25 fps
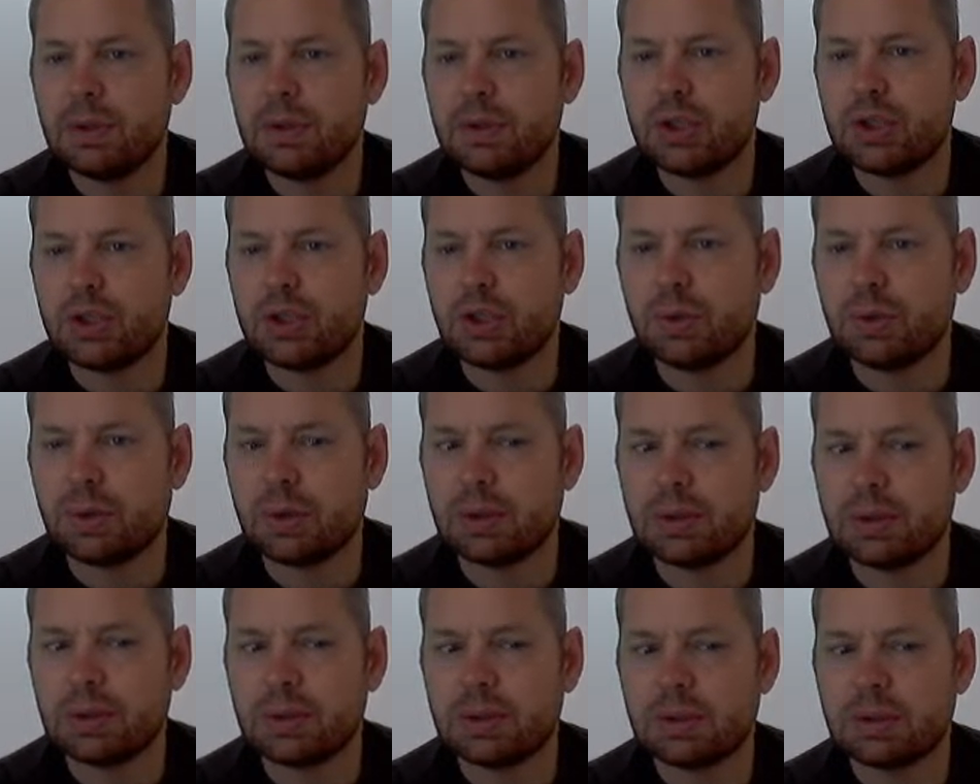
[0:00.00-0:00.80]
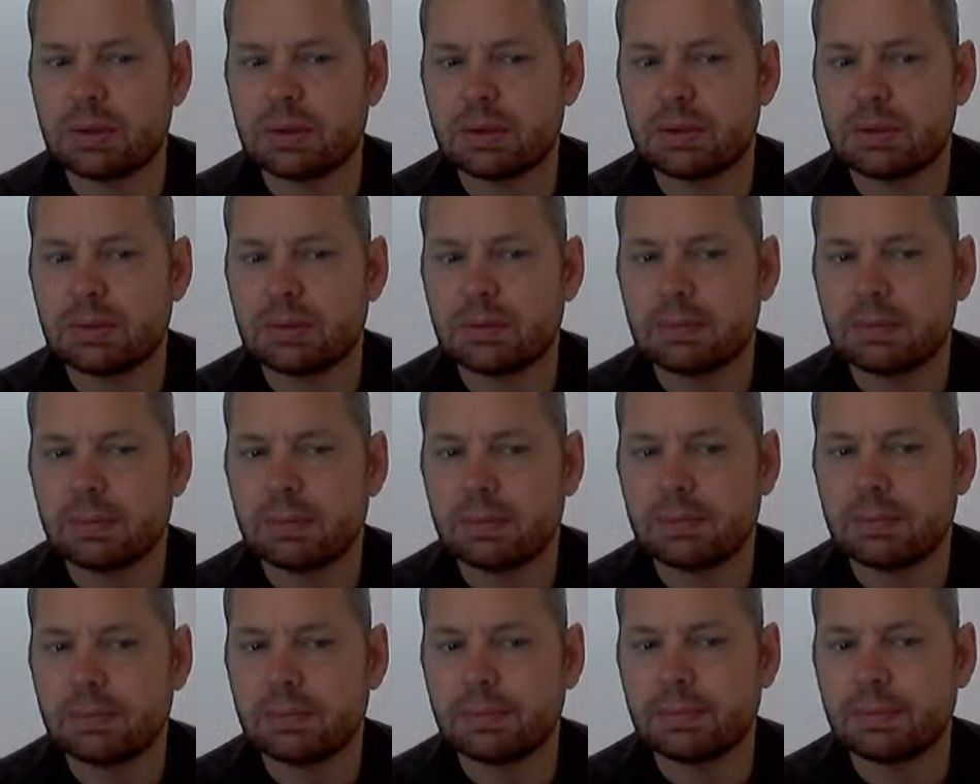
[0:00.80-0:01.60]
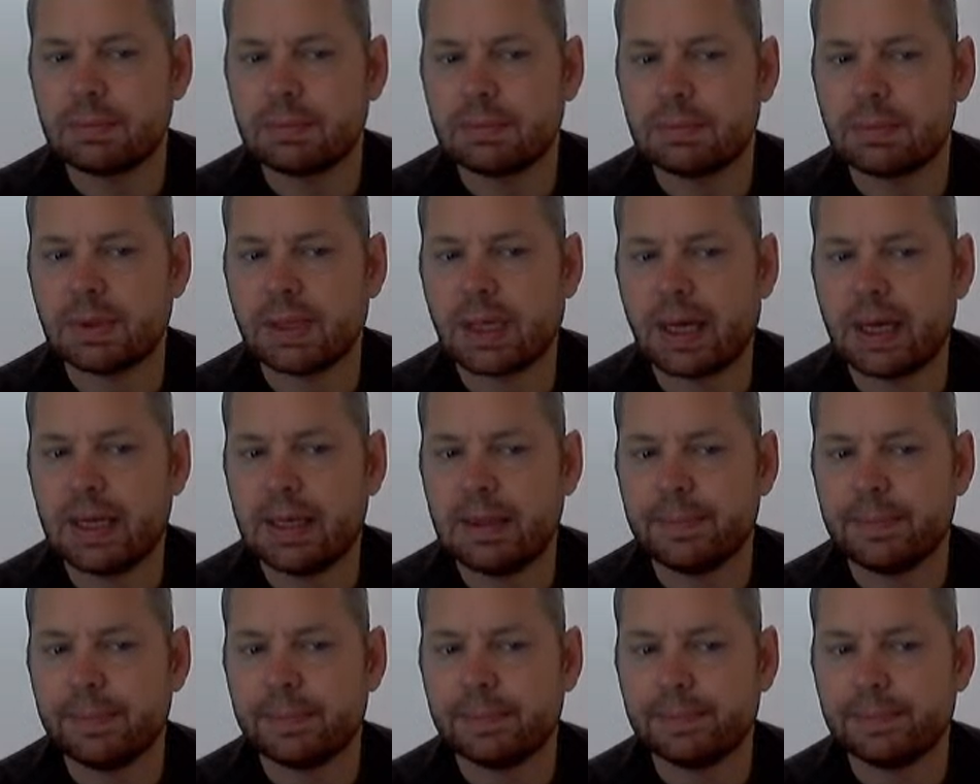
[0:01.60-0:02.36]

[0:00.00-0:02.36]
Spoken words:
students. Okay.